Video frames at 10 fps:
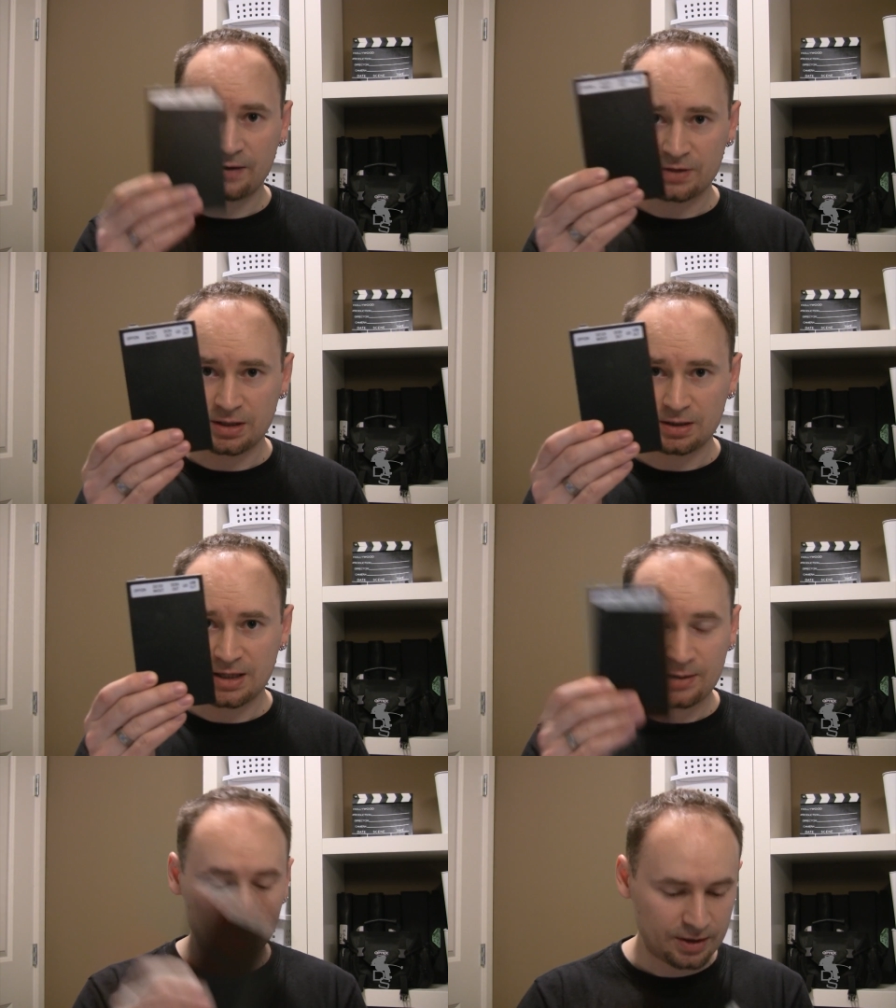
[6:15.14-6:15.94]
obviously
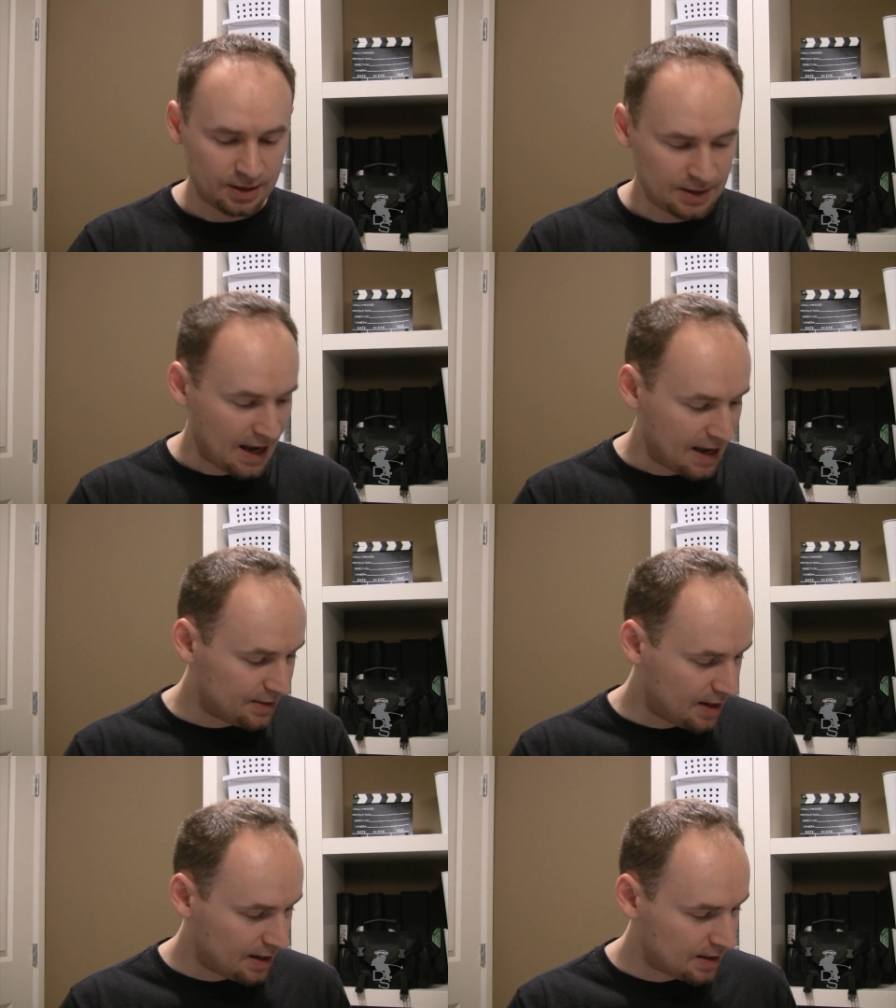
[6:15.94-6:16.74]
came with it,
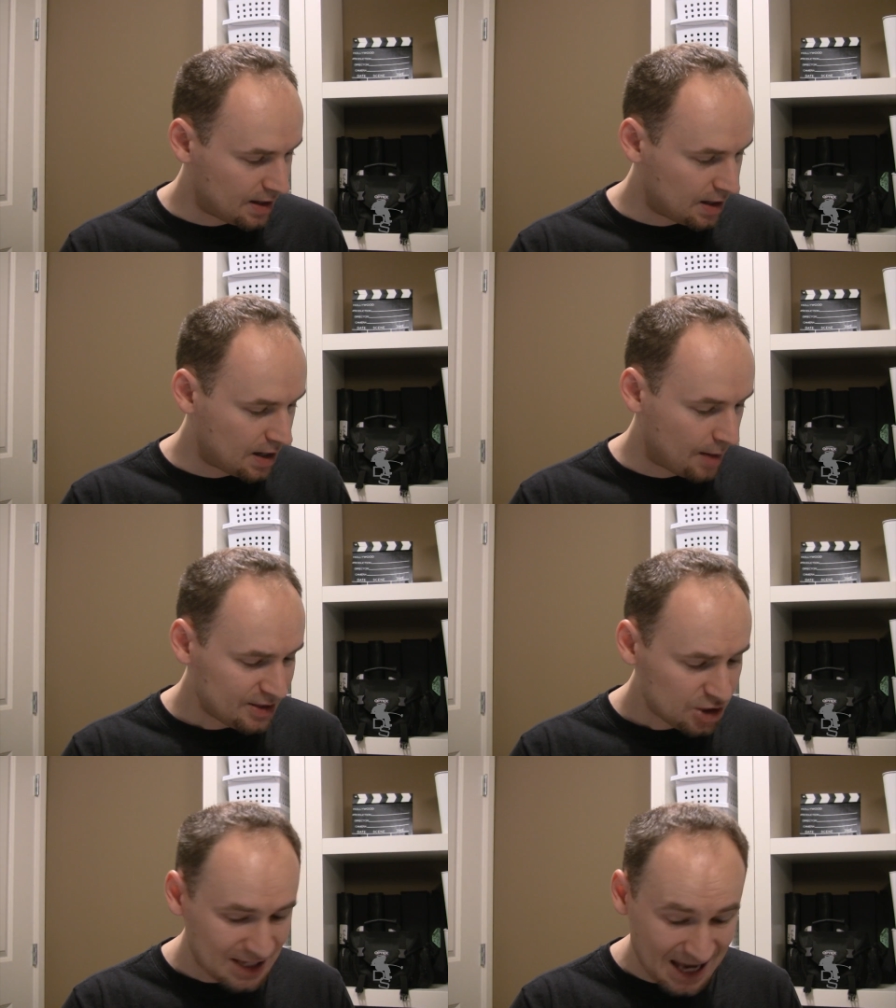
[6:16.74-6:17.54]
and then a
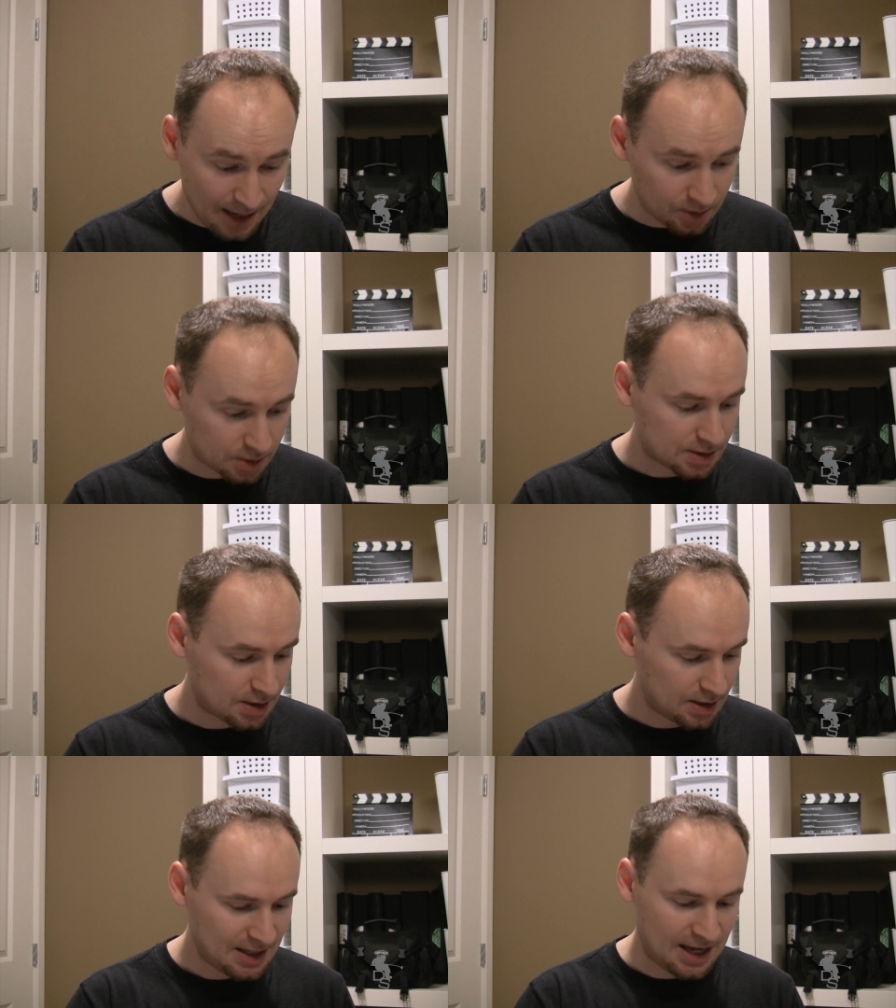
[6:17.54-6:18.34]
bunch of
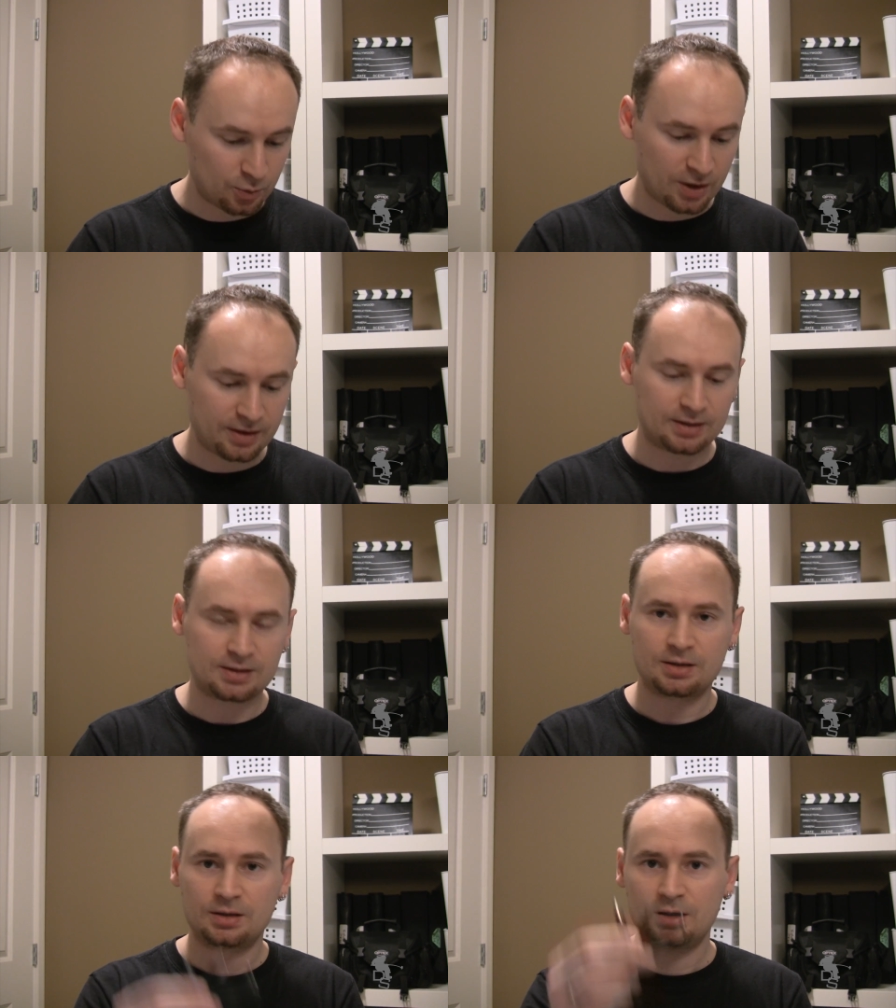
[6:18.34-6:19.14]
cables came with it,